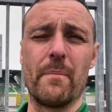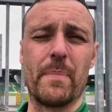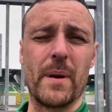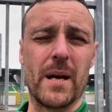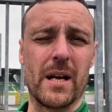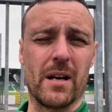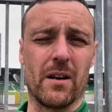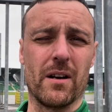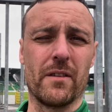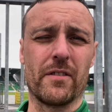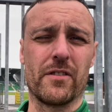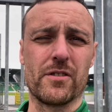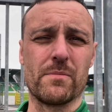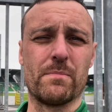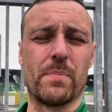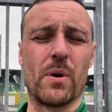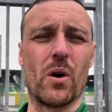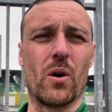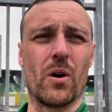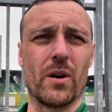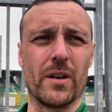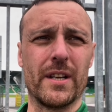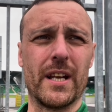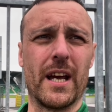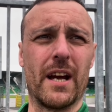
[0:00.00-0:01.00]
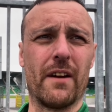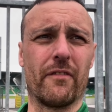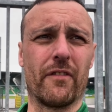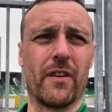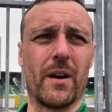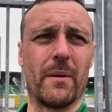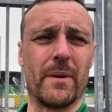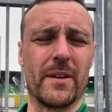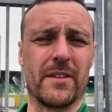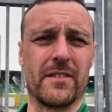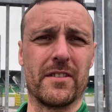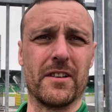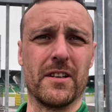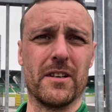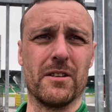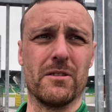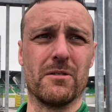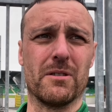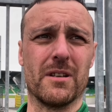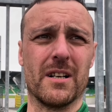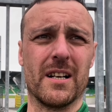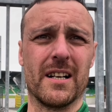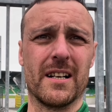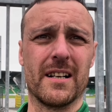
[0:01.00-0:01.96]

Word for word: bigger support now from it too.